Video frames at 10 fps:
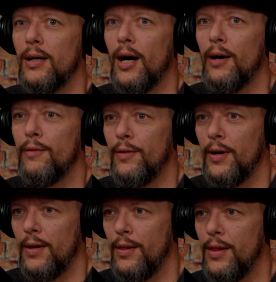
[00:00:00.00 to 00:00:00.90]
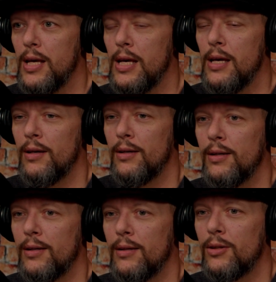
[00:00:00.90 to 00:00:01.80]
of the
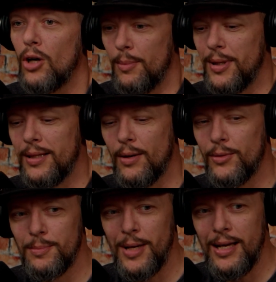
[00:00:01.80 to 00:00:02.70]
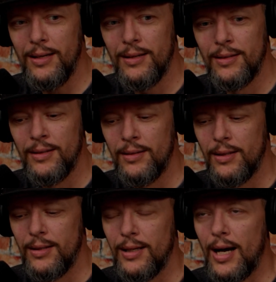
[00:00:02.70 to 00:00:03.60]
comment that was made.
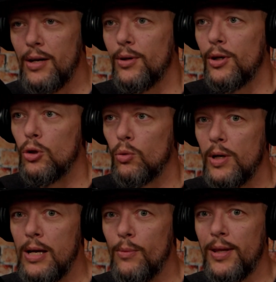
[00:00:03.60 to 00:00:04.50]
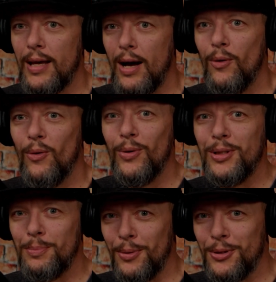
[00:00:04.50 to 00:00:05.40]
I don't agree with how it
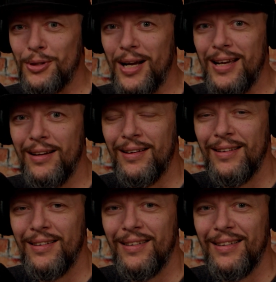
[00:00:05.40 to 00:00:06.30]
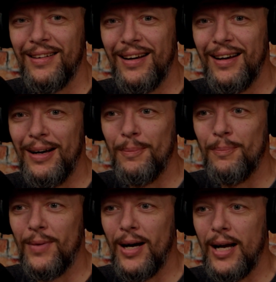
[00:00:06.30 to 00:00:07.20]
was portrayed.
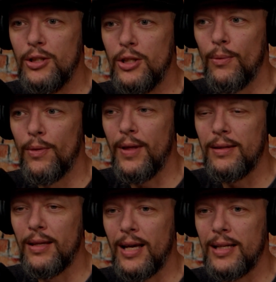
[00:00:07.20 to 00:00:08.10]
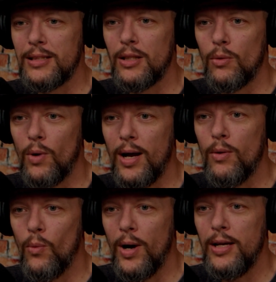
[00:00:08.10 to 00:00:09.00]
I don't think that that's the right
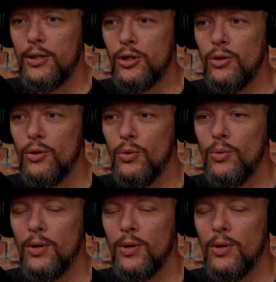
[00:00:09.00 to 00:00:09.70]
way to...